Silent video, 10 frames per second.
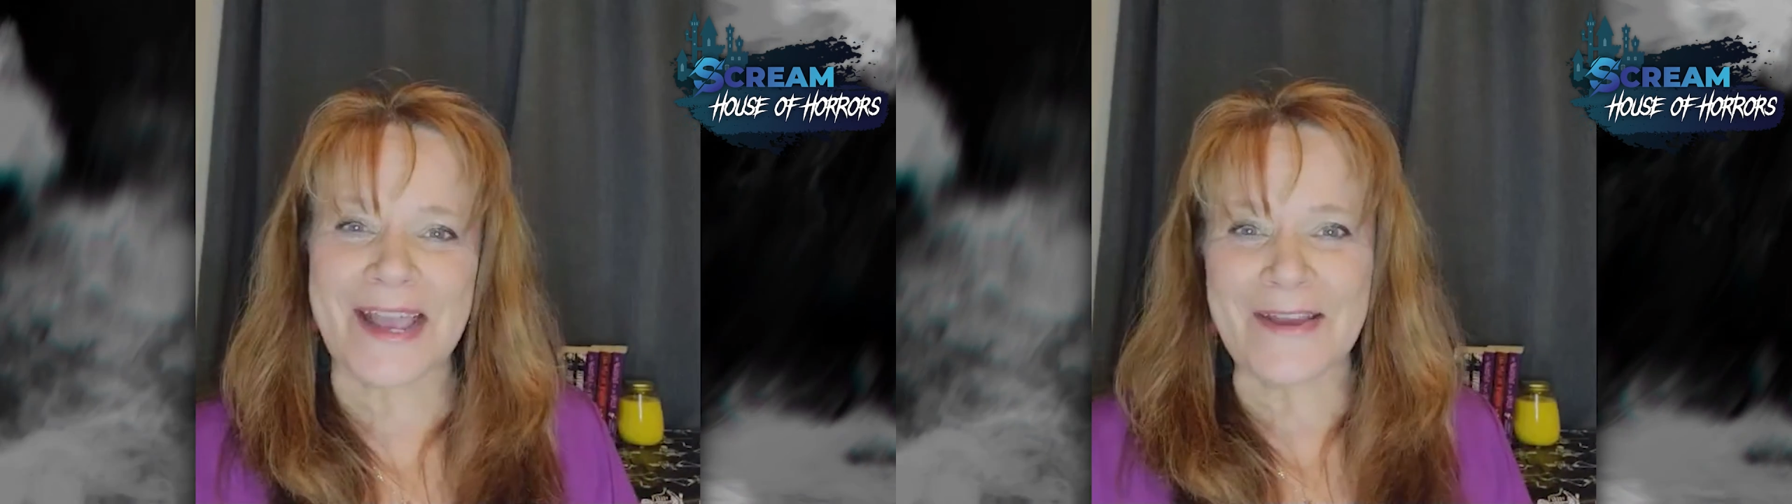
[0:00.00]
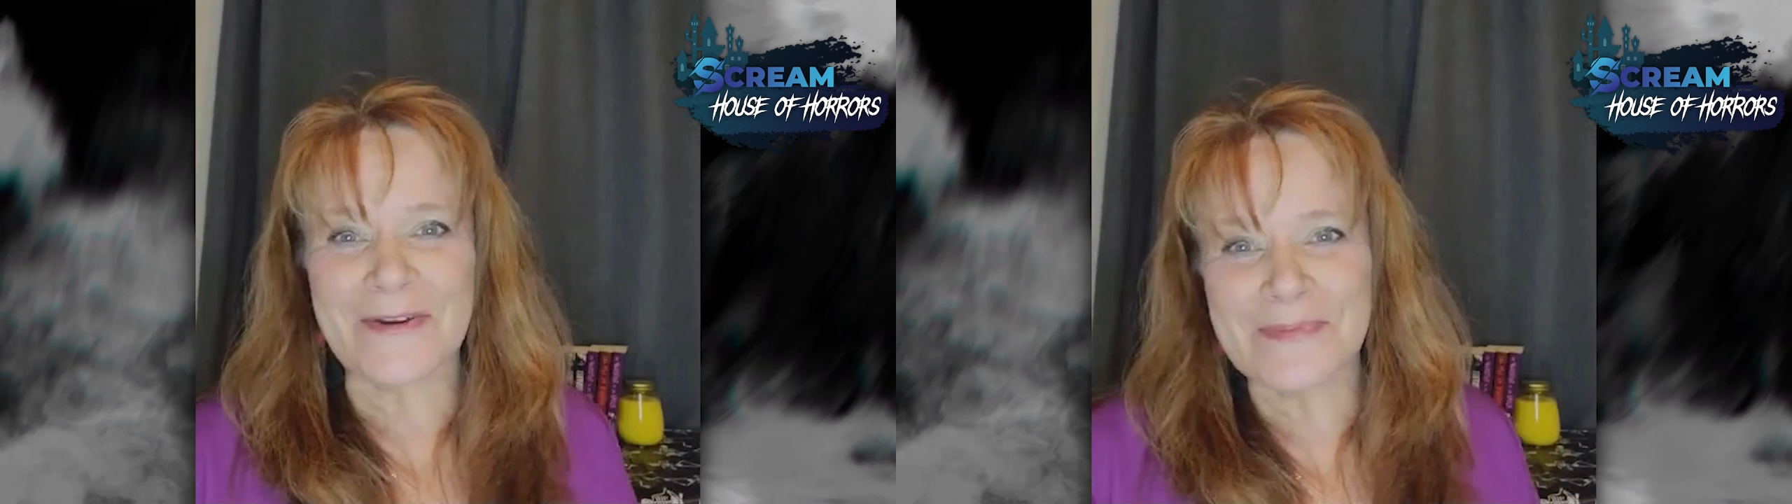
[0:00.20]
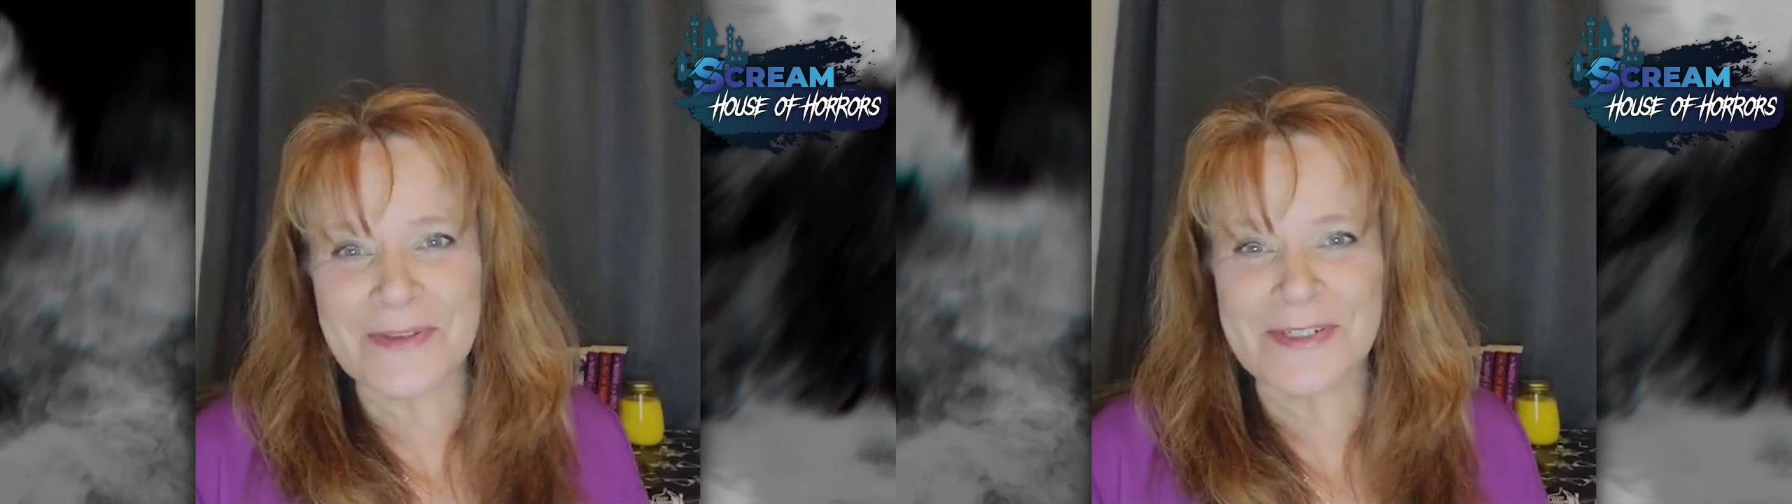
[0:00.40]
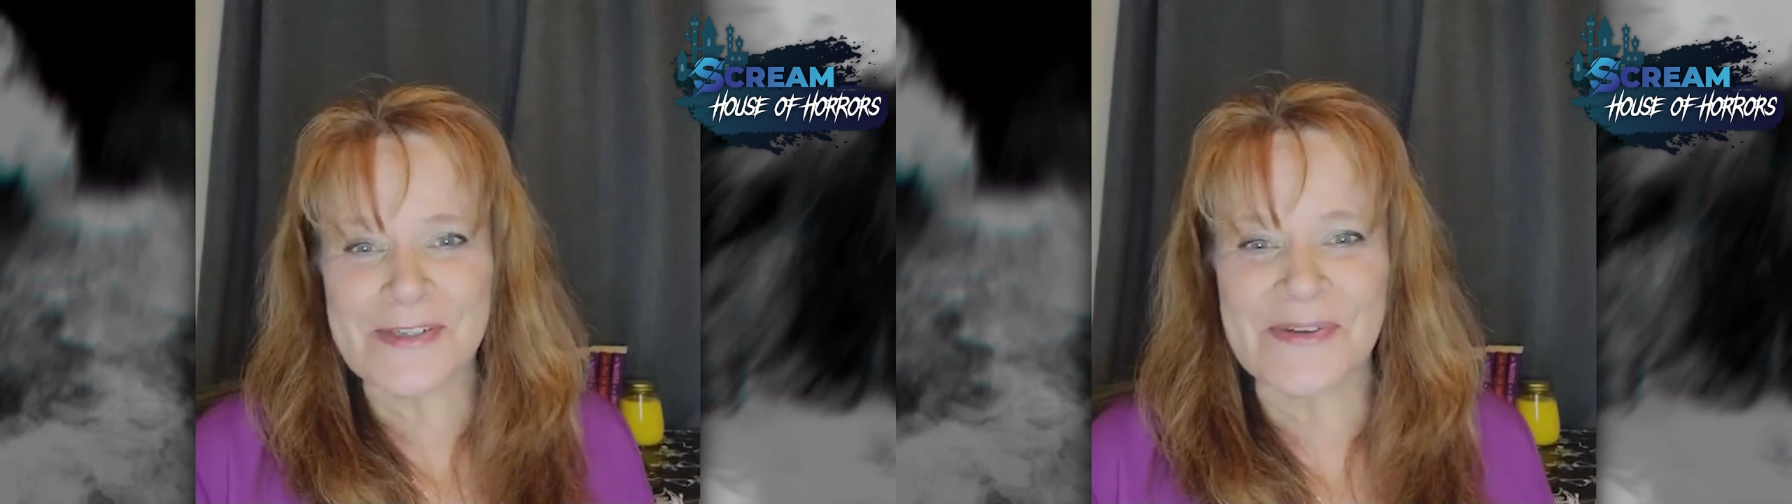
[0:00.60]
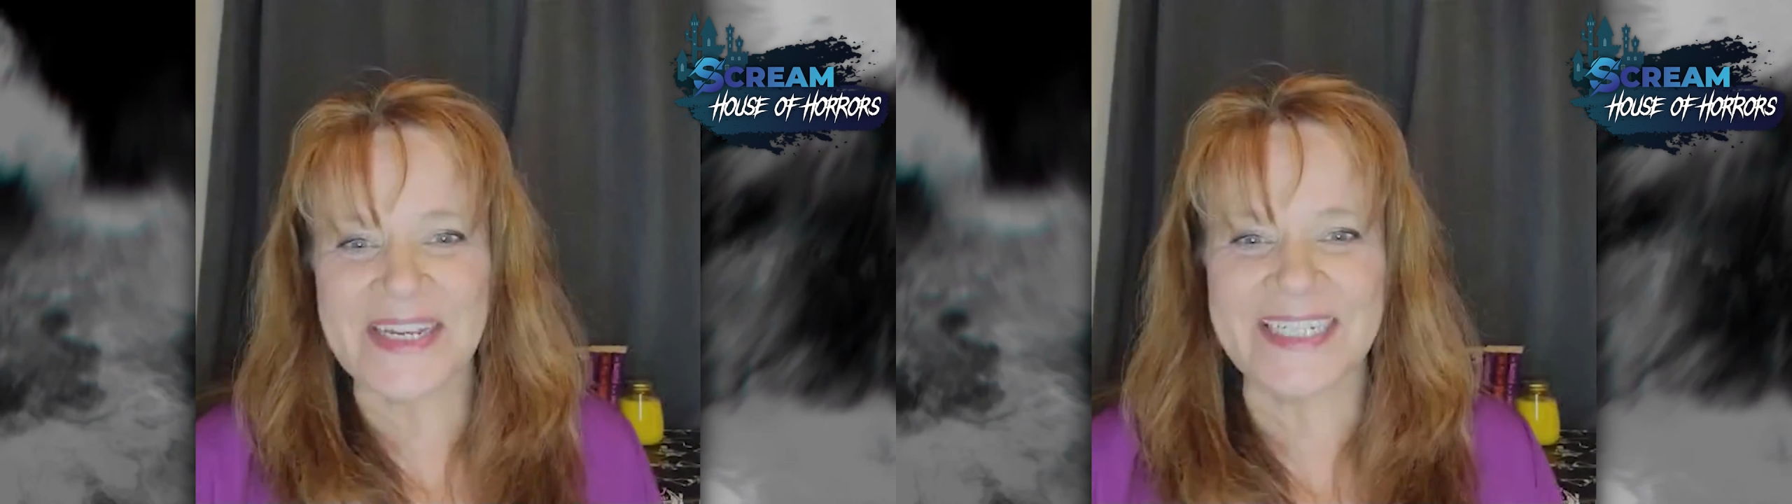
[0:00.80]
I hope you
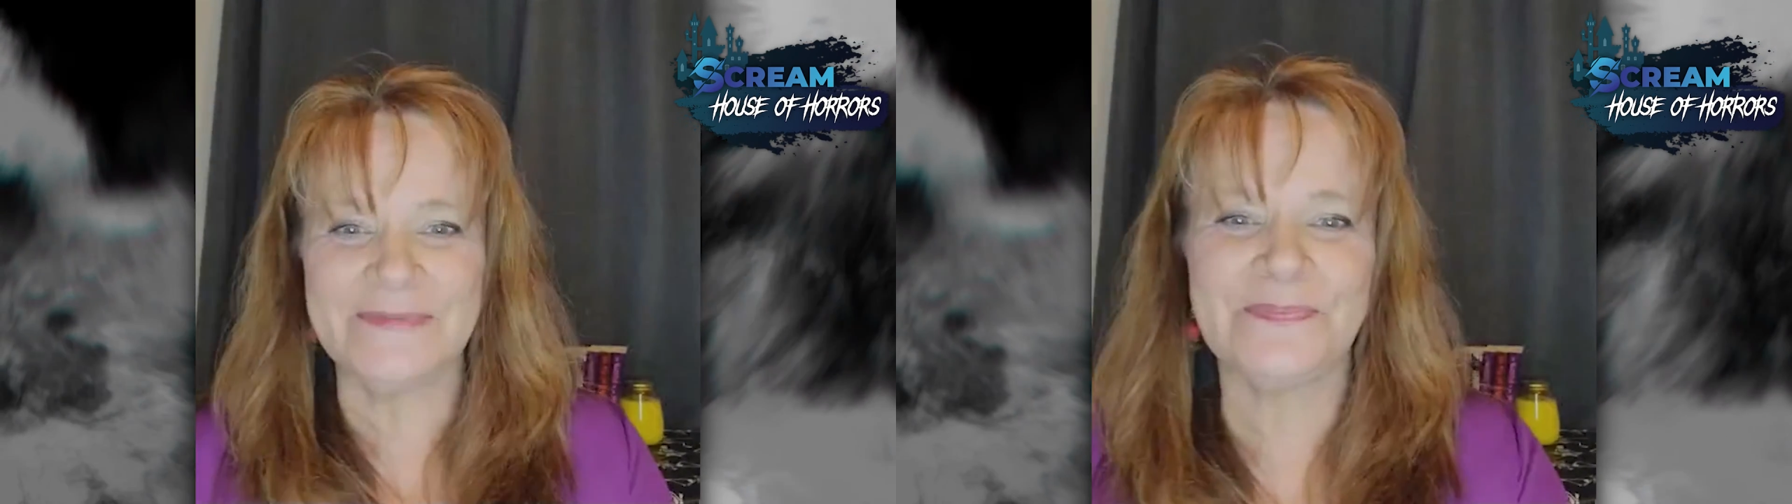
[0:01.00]
enjoy it.